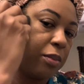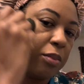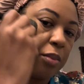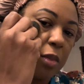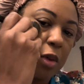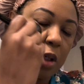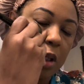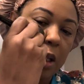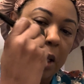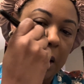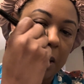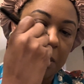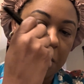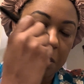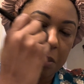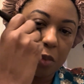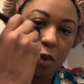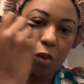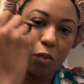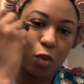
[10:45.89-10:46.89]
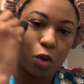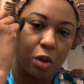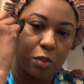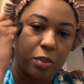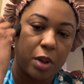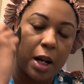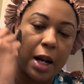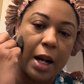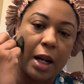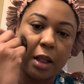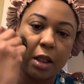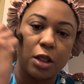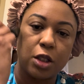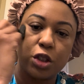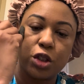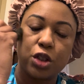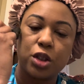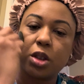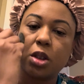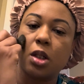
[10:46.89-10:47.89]
you know, a little more
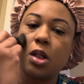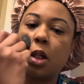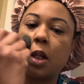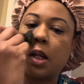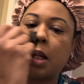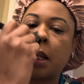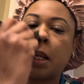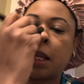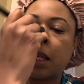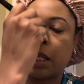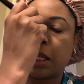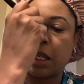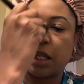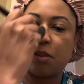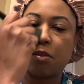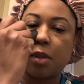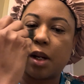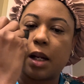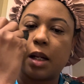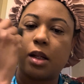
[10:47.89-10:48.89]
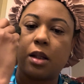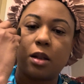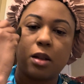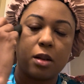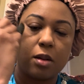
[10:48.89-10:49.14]
polished in my